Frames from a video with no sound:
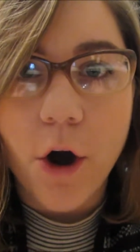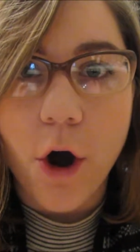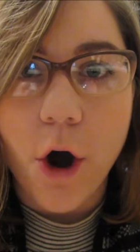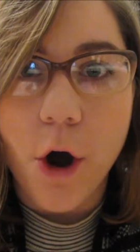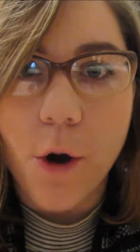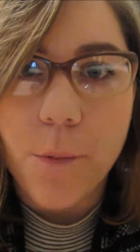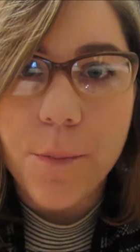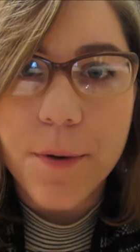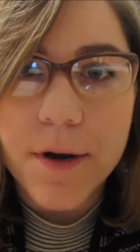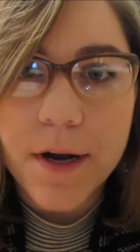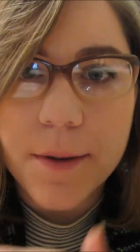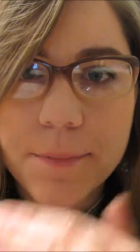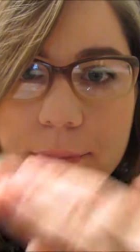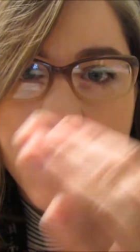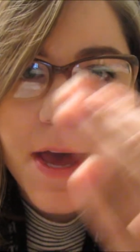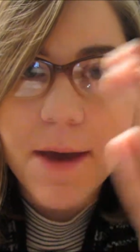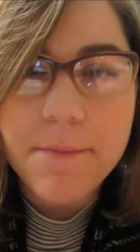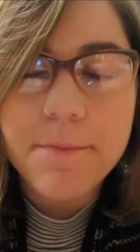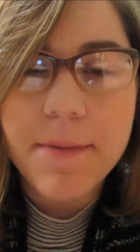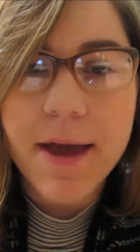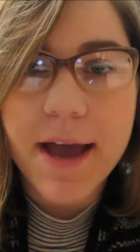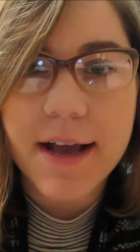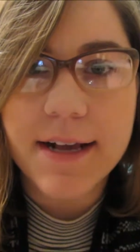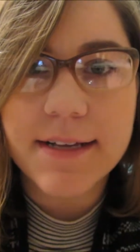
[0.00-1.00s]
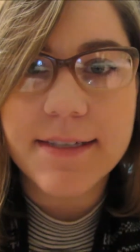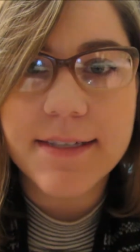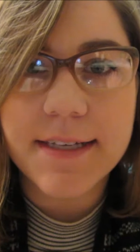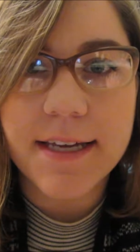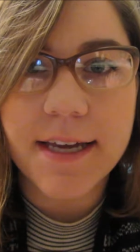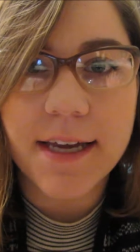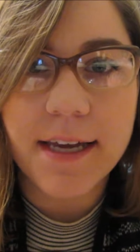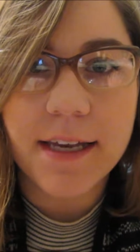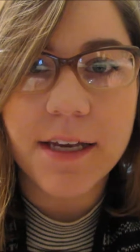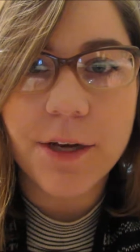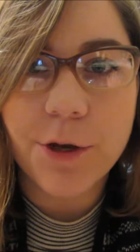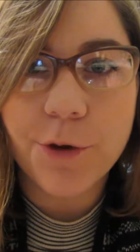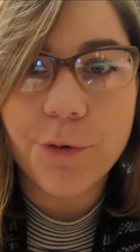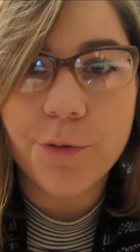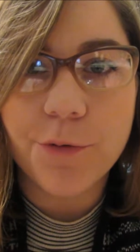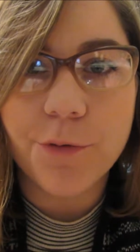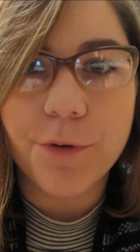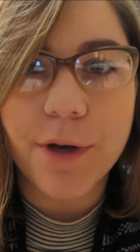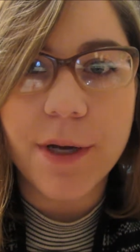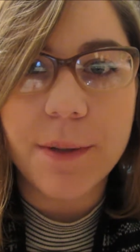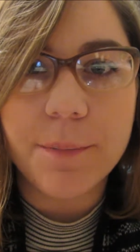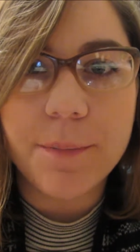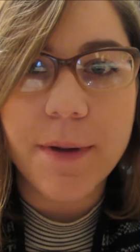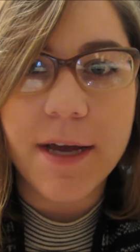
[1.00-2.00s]
Open up that magazine,
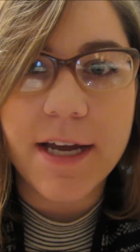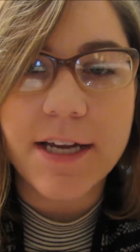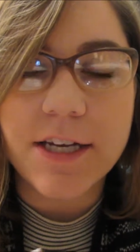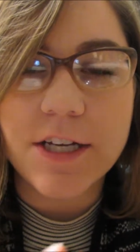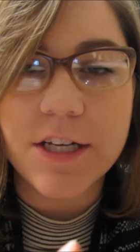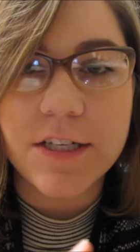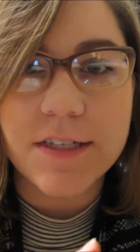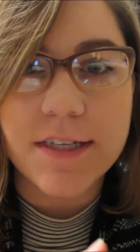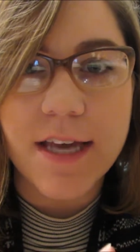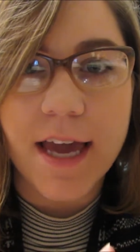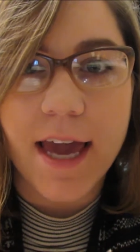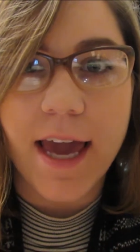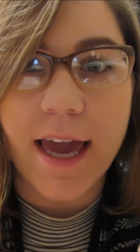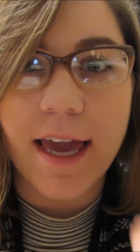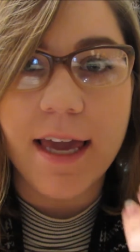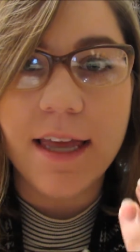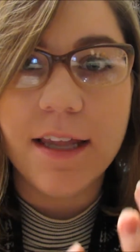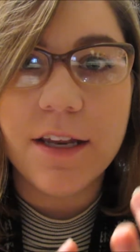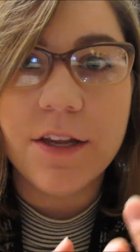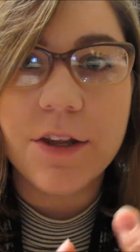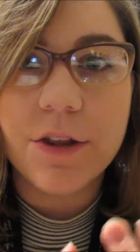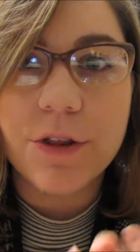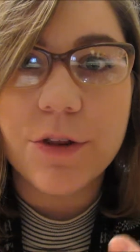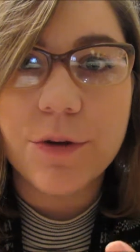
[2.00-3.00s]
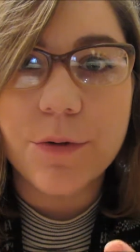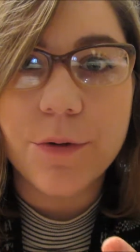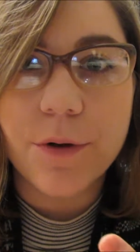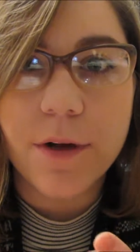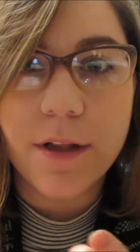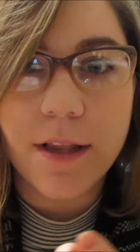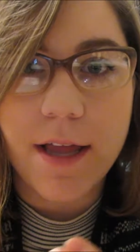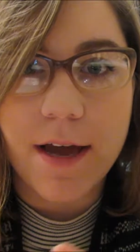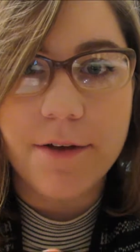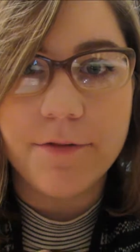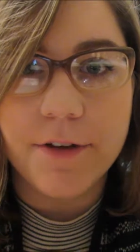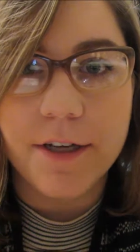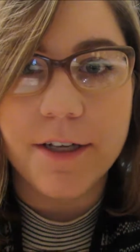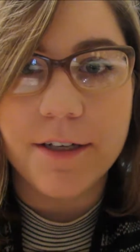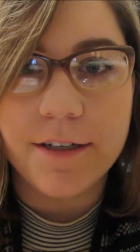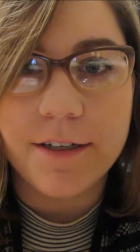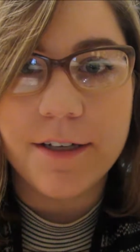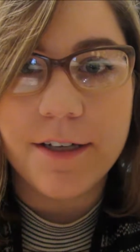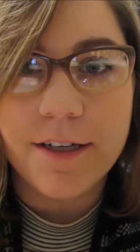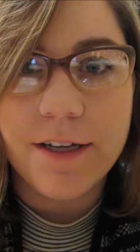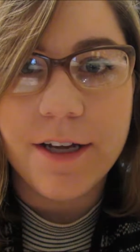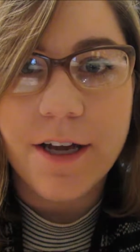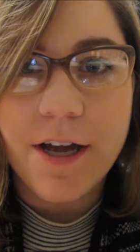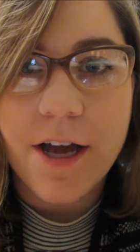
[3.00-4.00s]
read pages 8 through 11.
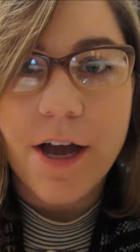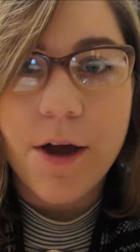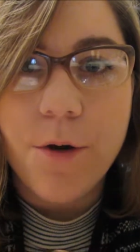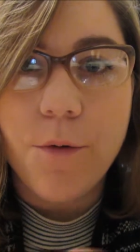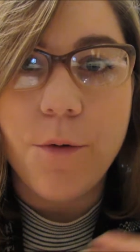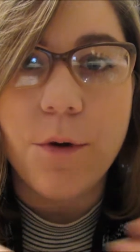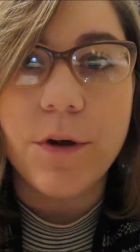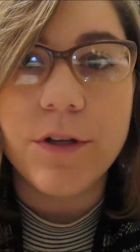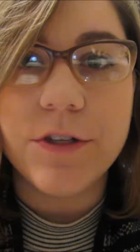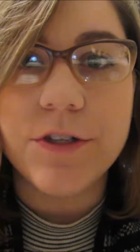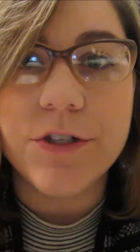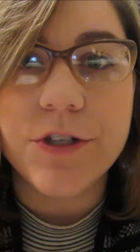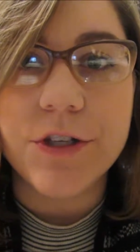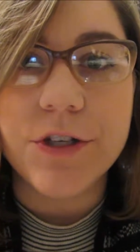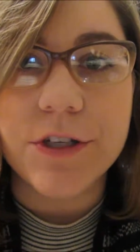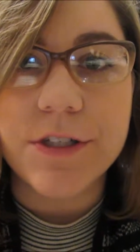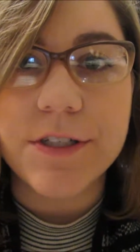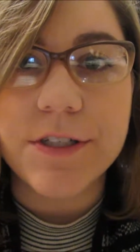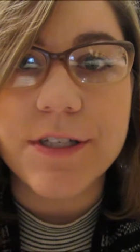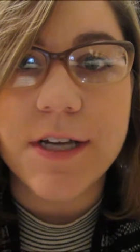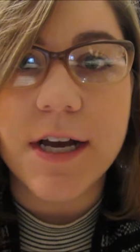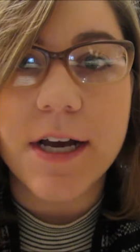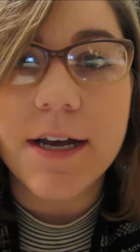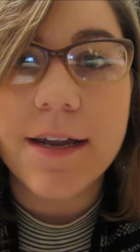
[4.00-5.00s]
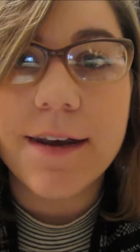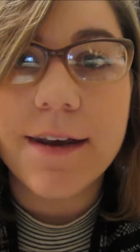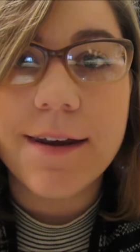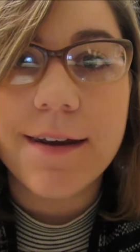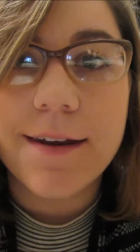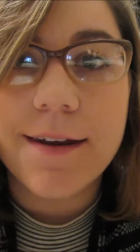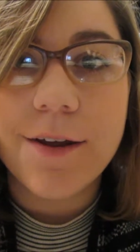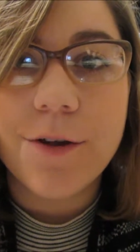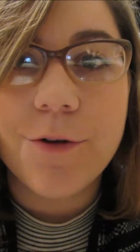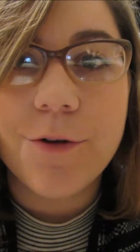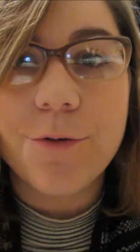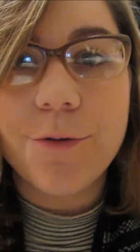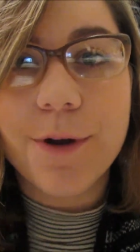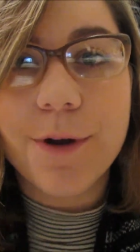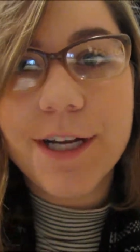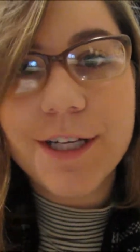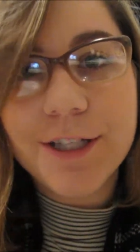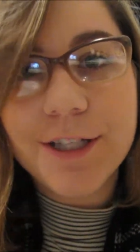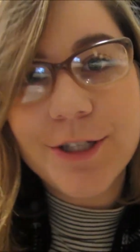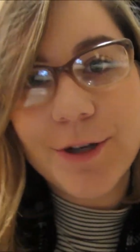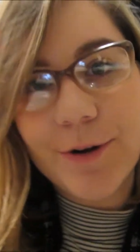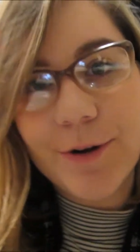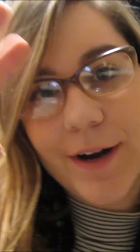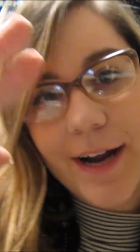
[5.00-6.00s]
Once you're done,
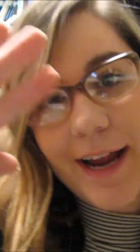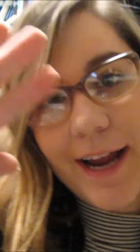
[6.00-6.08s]
raise your